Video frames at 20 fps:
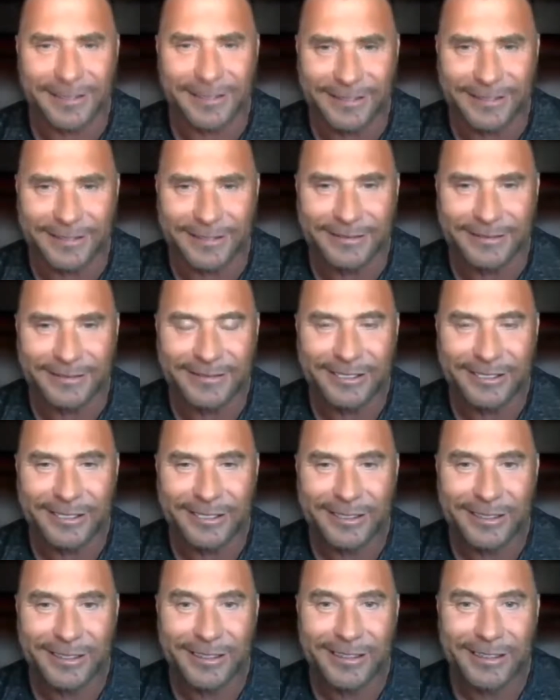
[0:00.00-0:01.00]

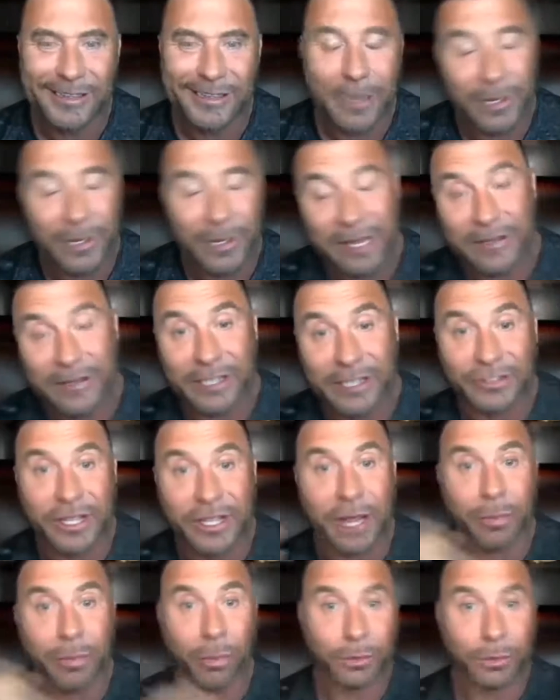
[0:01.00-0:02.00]
I'm going to give you an
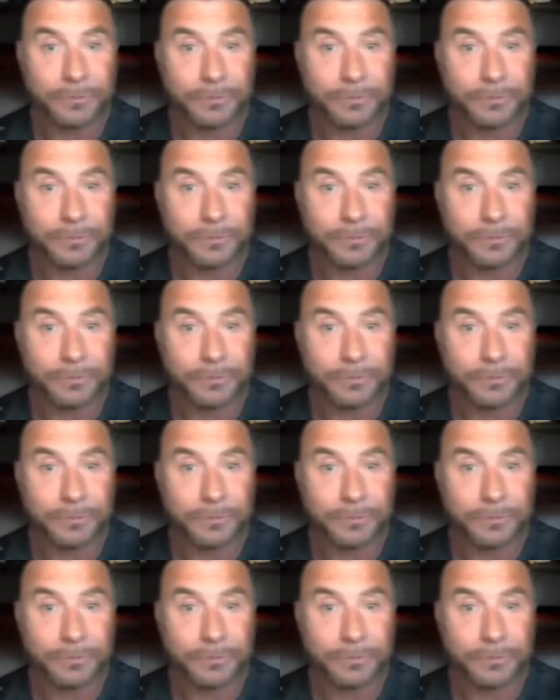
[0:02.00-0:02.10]
example.